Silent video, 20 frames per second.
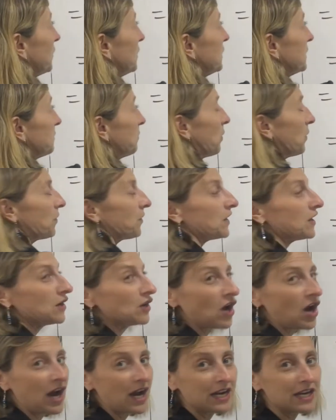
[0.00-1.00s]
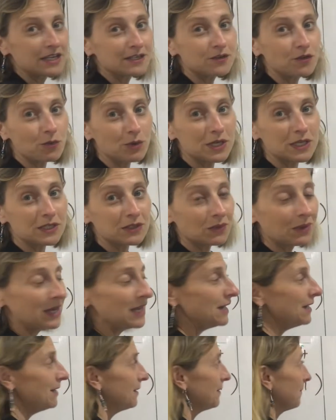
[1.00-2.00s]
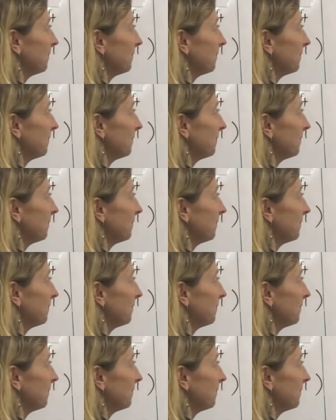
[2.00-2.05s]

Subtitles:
can spot that 9 is 3 squared,